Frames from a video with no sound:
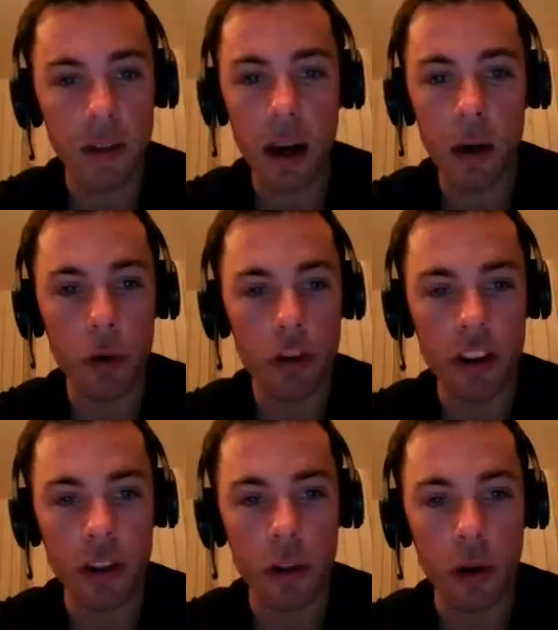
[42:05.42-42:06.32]
if they launch
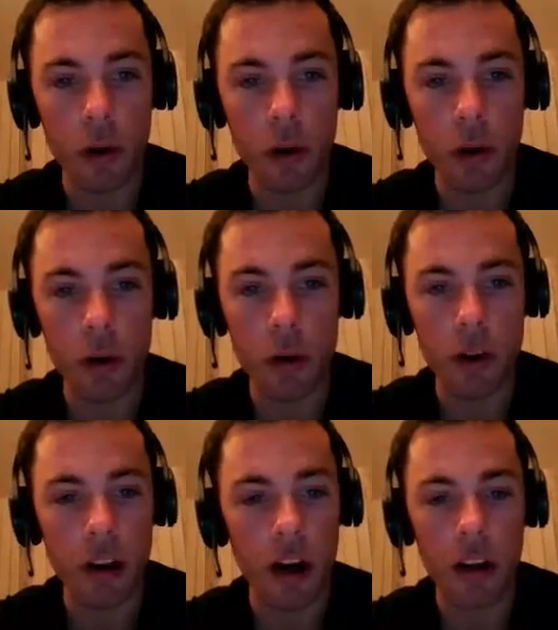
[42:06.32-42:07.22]
at the
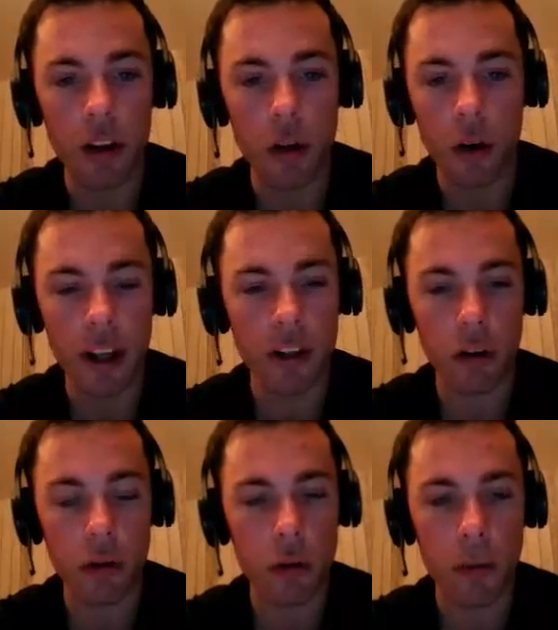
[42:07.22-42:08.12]
900 or
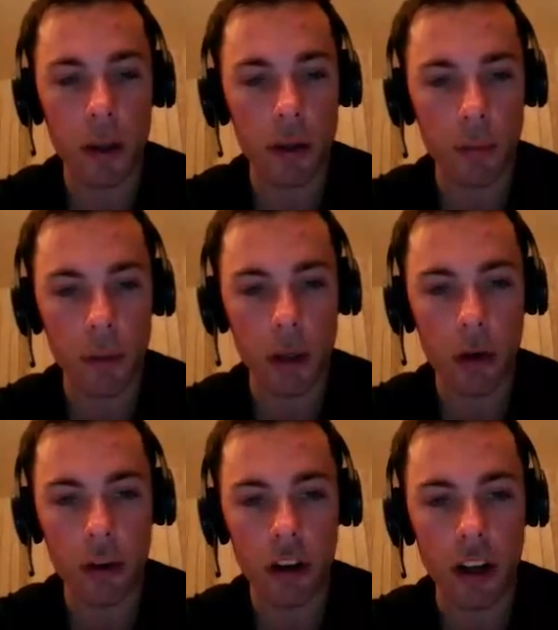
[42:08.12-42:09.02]
800
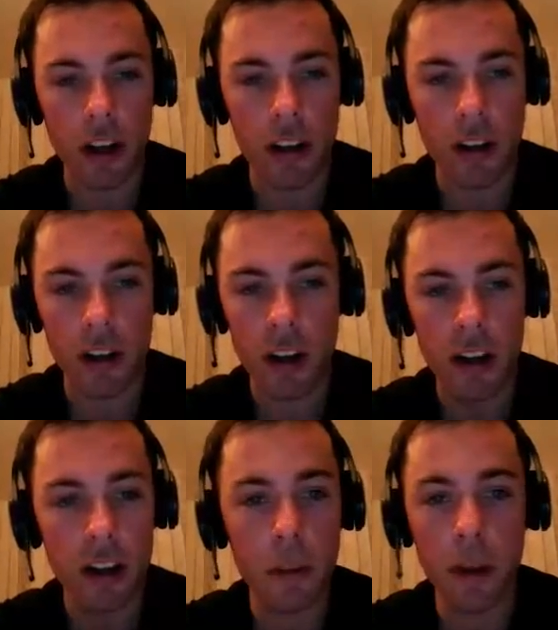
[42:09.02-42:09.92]
meters, like
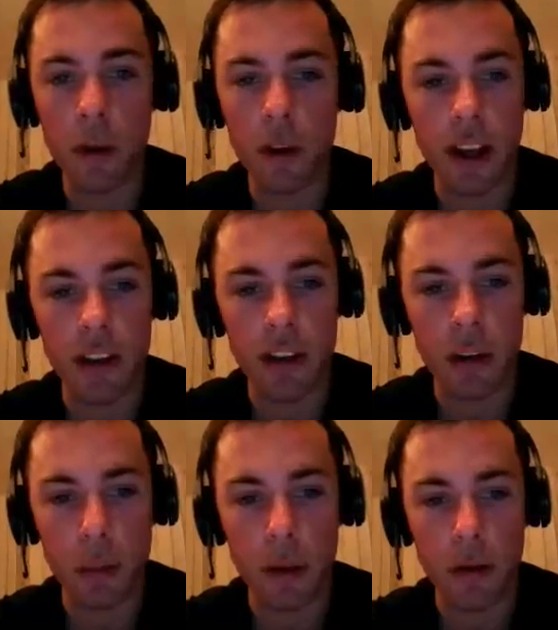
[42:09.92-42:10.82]
it's been the case
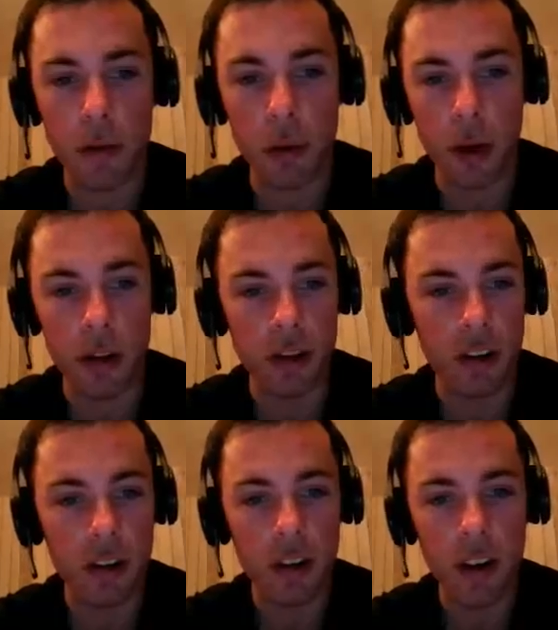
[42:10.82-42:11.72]
in the past few
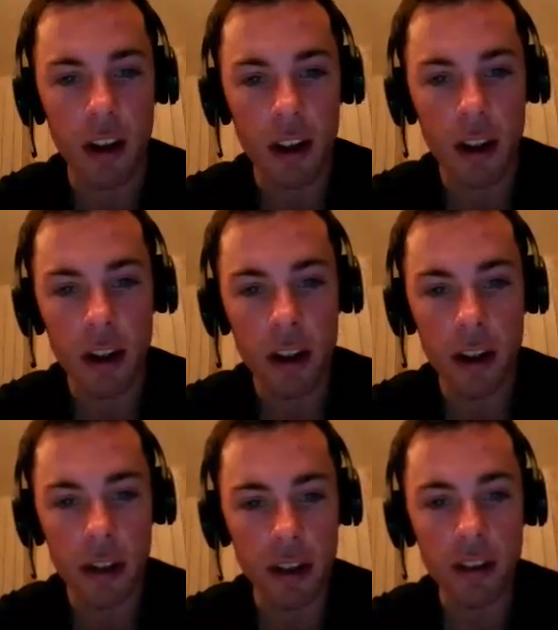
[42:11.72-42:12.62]
races,
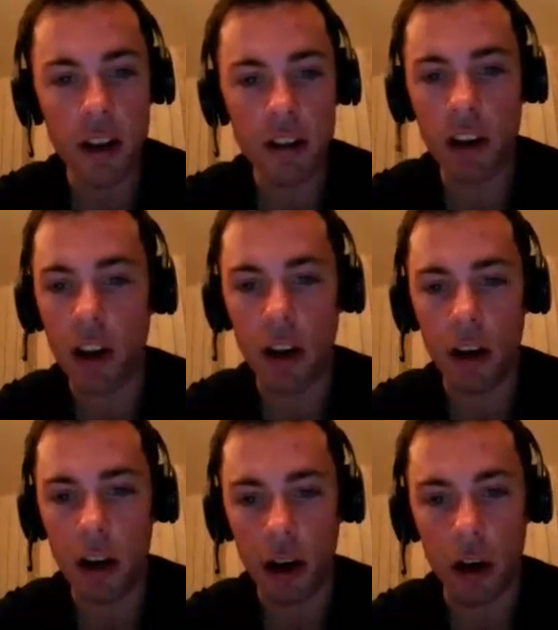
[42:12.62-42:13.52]
these guys are
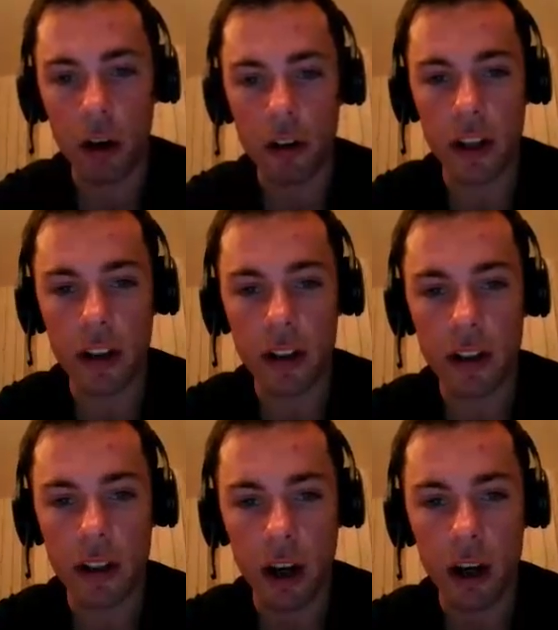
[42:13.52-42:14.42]
gone,
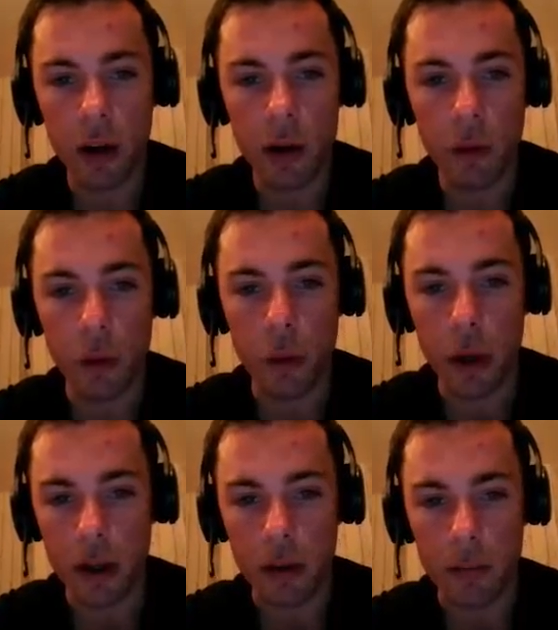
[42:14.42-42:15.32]
and they are going for the
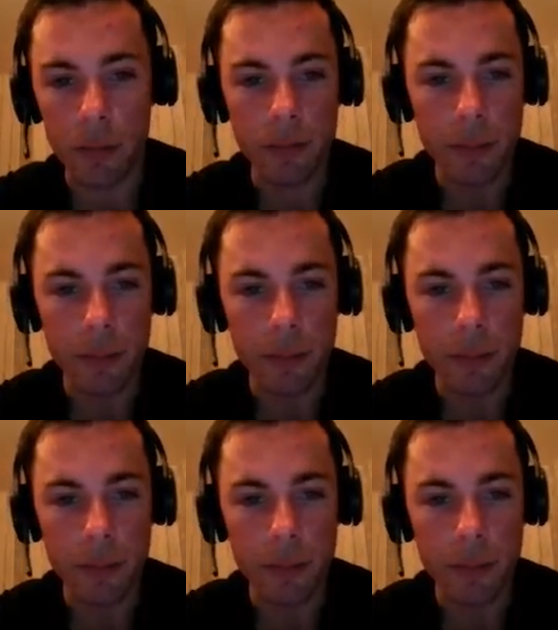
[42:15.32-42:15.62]
win.